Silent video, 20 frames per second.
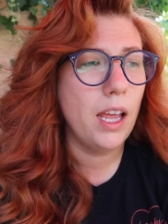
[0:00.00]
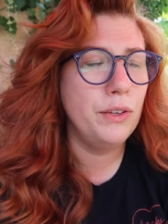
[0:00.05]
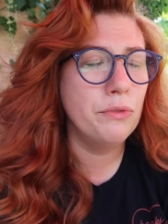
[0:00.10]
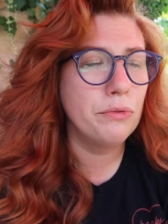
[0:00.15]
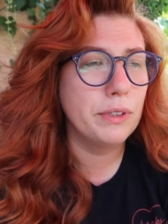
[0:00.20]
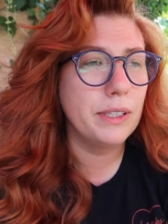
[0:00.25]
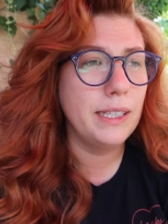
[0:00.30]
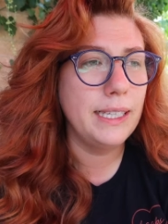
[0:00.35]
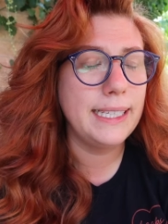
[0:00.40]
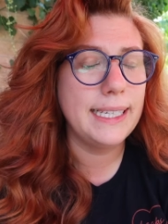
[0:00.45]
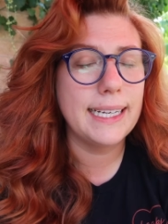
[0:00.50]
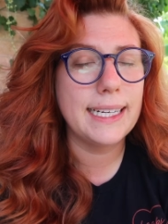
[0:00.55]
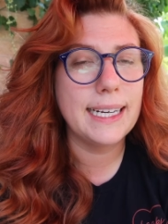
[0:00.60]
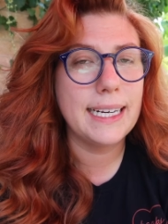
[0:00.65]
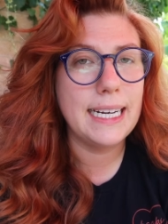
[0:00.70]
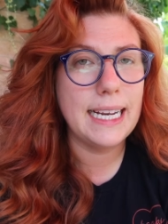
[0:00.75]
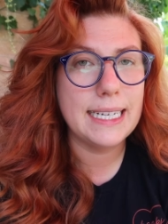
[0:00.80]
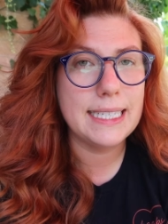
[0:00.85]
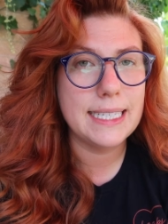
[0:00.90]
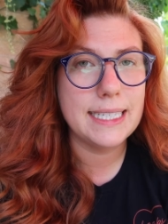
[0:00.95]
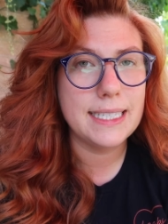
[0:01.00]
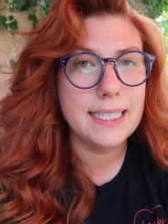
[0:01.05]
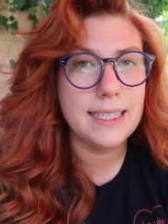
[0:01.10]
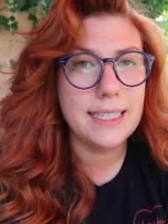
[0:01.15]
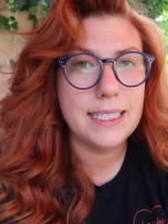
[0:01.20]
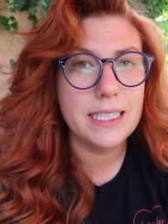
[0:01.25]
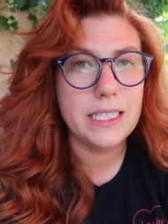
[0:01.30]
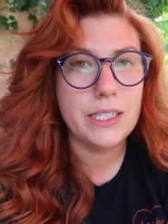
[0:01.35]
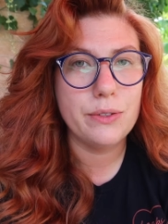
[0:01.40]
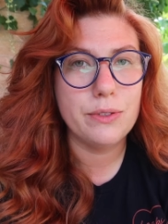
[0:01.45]
You really get connected to
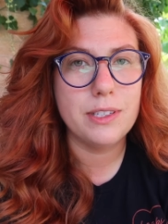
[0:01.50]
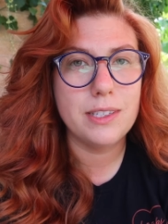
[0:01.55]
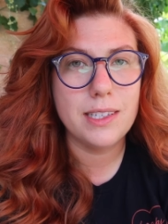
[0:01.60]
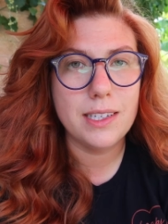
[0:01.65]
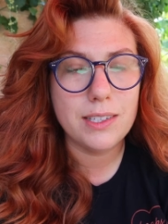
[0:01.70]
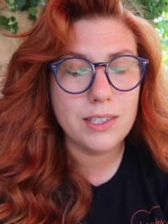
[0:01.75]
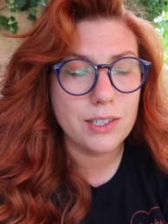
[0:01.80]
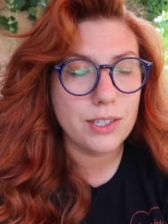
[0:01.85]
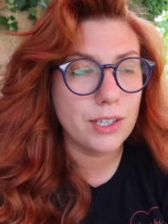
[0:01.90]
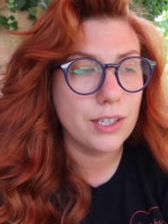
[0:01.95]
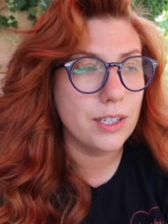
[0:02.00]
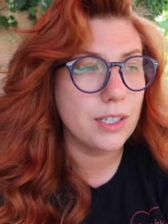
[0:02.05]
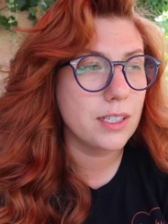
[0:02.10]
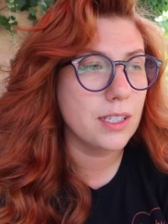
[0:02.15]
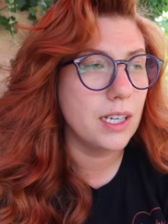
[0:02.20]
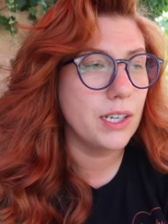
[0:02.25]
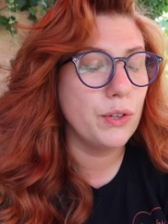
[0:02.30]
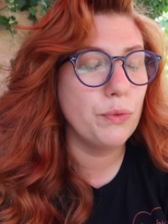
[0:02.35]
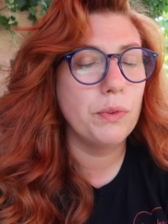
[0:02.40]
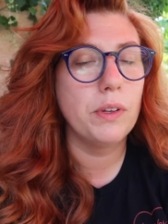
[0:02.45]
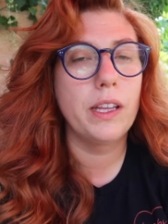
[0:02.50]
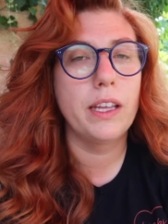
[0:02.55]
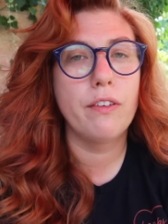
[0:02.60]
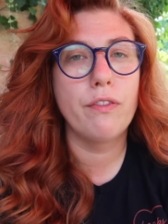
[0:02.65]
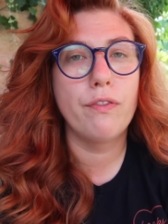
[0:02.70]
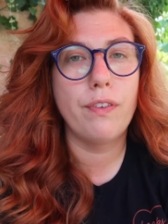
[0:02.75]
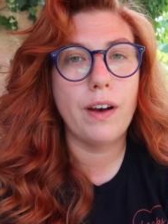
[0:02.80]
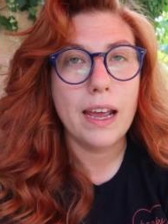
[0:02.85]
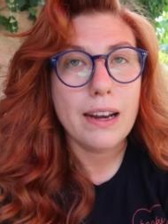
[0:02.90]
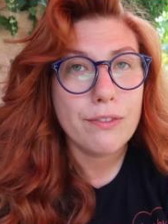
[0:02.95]
these two sisters and you really
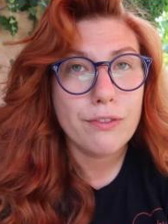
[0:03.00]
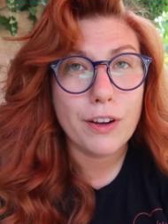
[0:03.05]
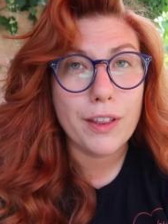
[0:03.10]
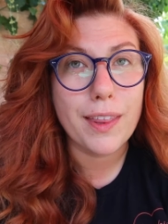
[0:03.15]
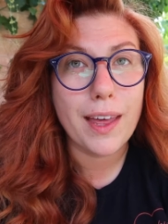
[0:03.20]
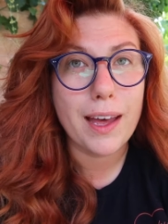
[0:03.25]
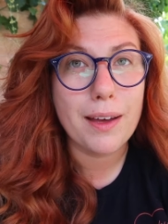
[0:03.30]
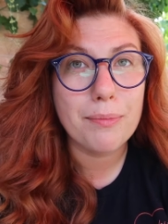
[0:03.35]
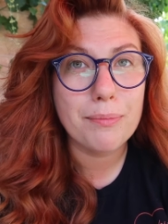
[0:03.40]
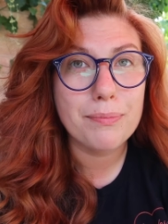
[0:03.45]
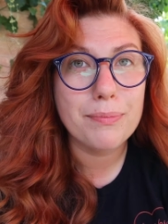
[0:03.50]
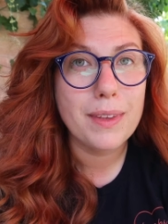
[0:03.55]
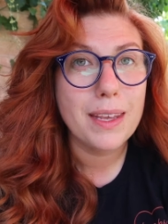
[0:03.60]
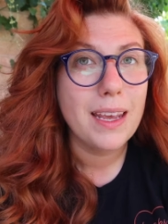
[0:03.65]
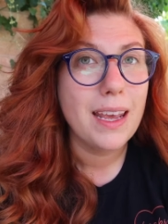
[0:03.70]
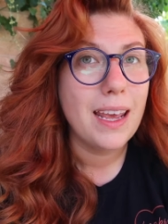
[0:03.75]
fight for them